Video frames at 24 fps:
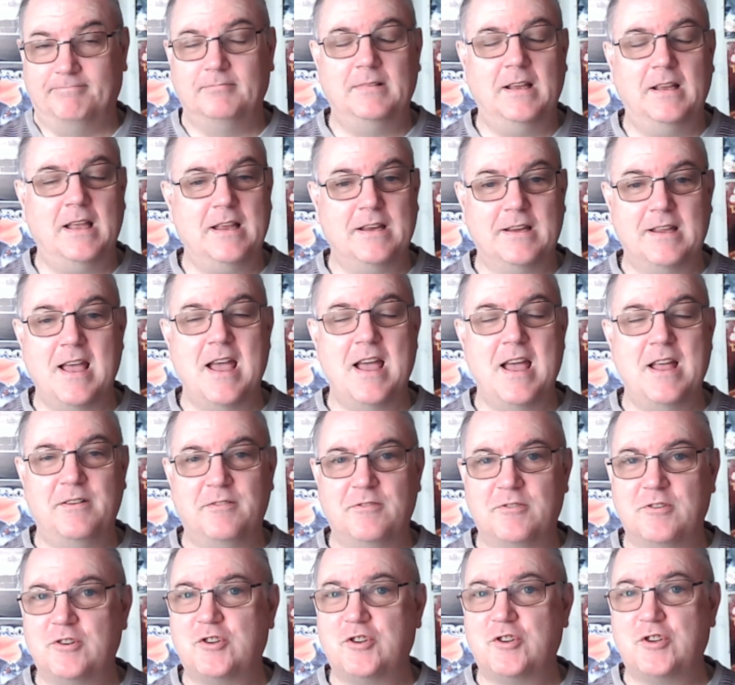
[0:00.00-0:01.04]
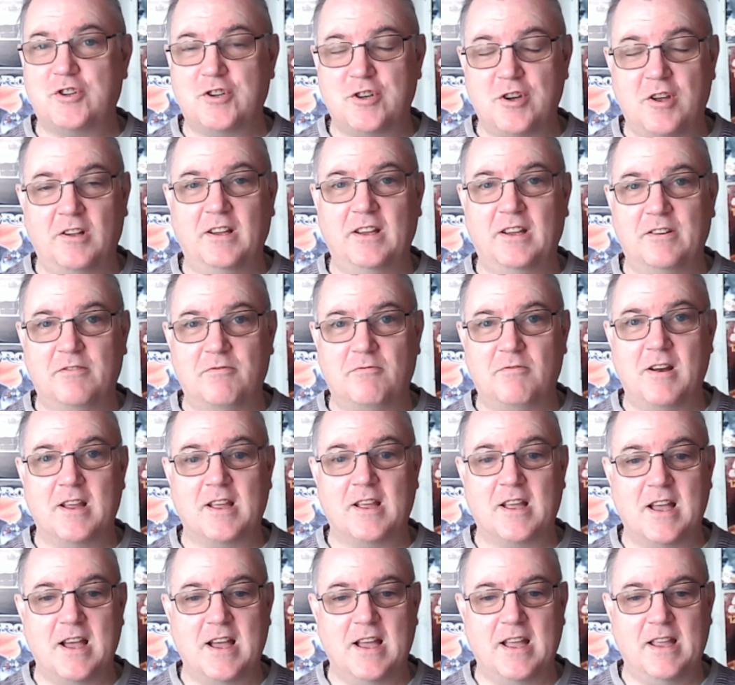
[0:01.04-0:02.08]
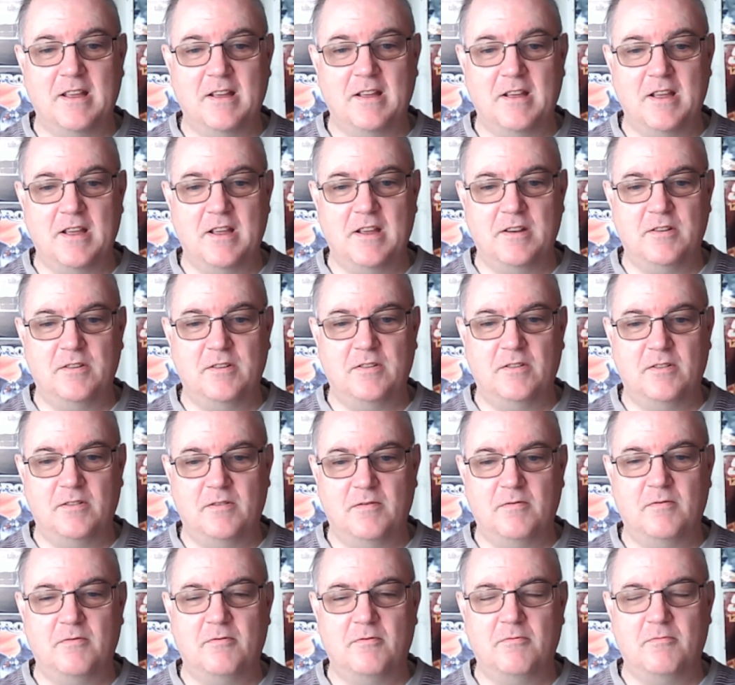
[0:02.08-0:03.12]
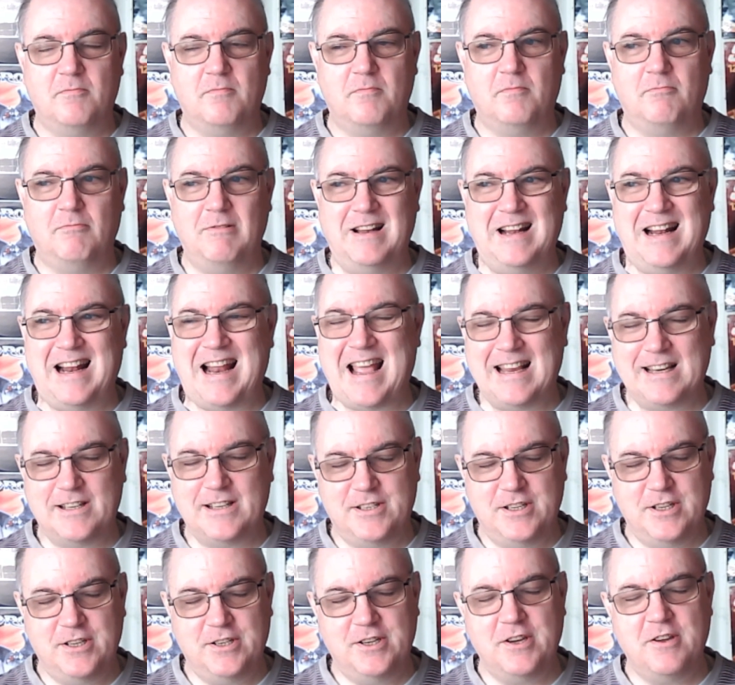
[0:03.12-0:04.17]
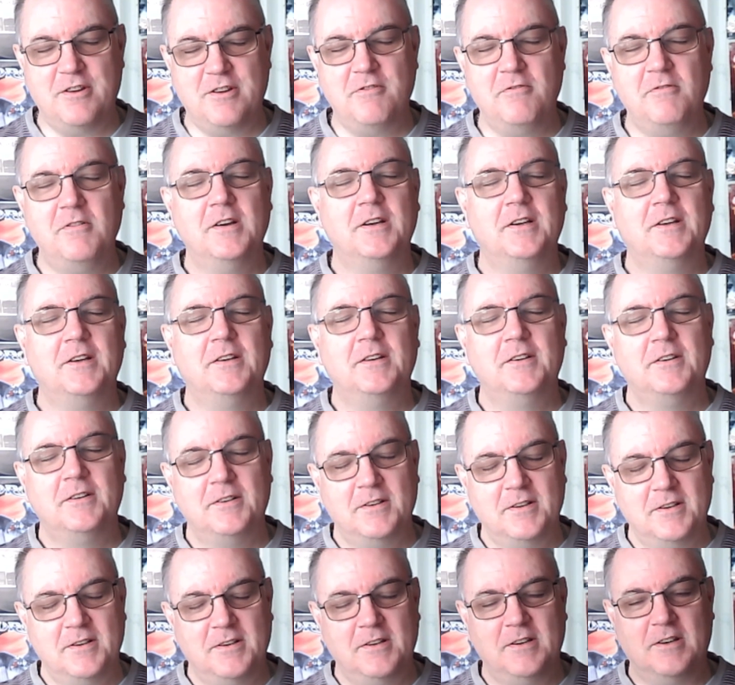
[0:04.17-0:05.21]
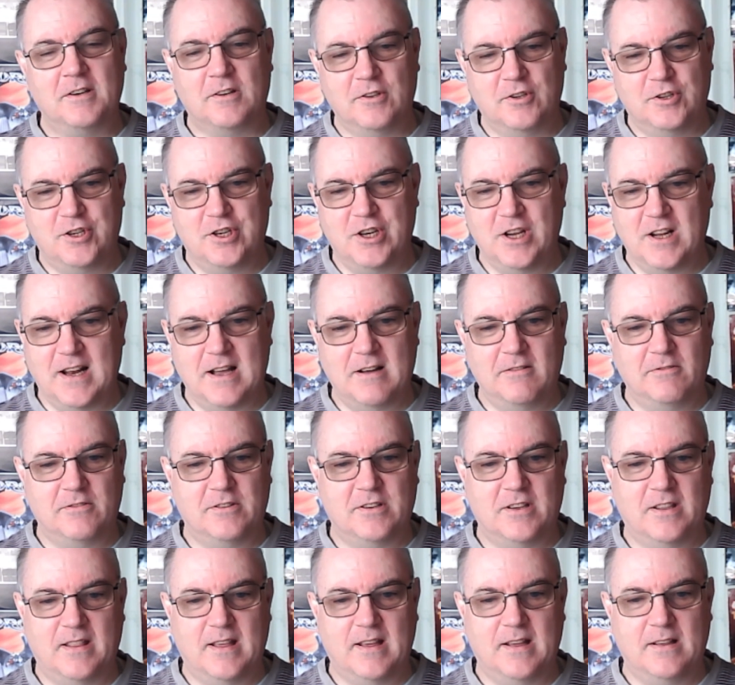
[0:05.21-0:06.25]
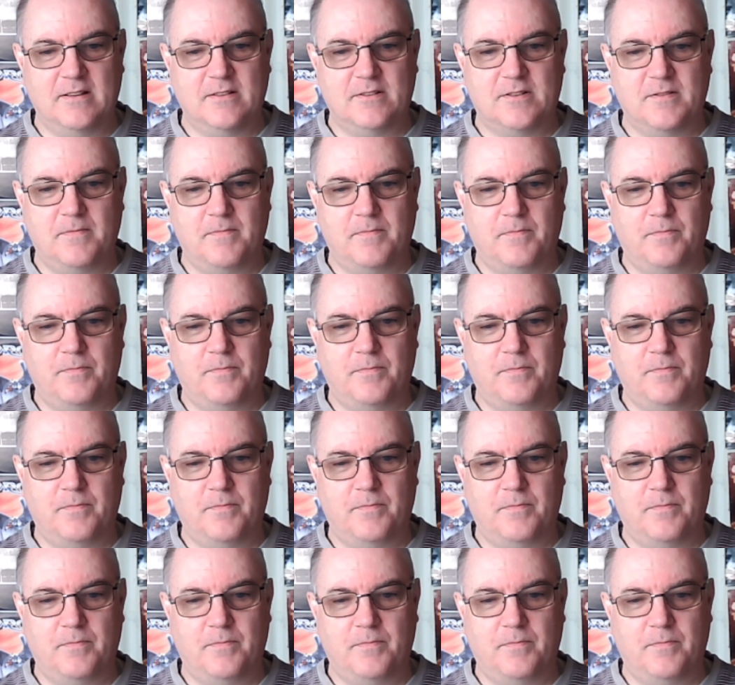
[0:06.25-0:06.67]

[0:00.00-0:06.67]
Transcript: Again, just solid reggae. It relaxes you. You can chill out to that.